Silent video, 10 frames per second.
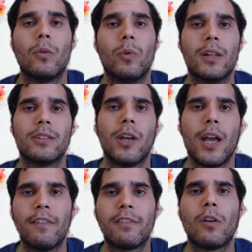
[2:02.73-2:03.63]
also
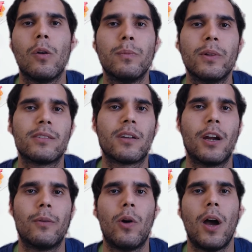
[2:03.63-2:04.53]
have complex
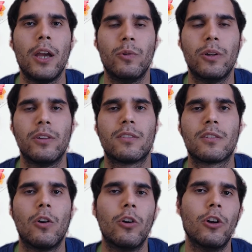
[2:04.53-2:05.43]
carbohydrates
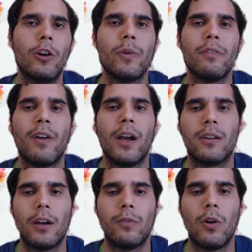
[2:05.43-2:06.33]
or non-refined
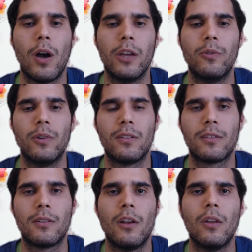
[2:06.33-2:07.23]

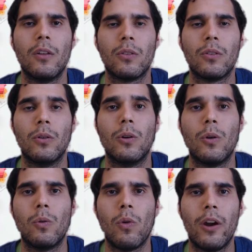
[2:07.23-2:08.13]
carbohydrates. So
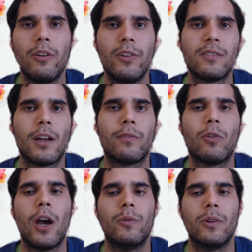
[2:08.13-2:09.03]
what are these
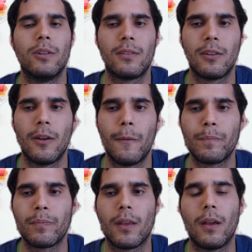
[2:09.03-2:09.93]
carbohydrates?
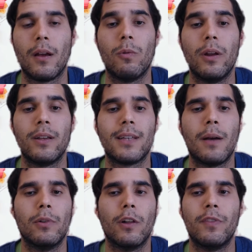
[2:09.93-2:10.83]
One
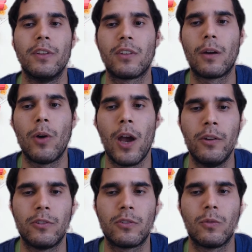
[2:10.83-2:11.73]
example of these
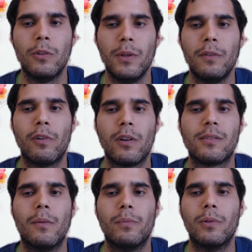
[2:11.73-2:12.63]
carbohydrates will be, for
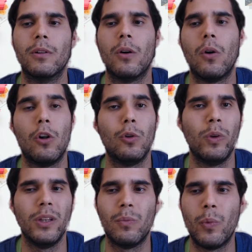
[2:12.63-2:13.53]
example, whole
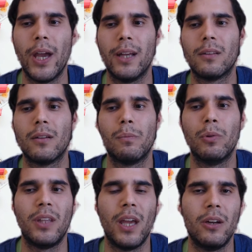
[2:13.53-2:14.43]
wheat bread,
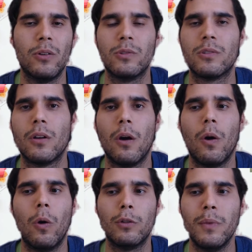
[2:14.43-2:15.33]
potatoes,
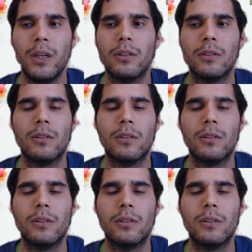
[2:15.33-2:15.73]
oatmeal,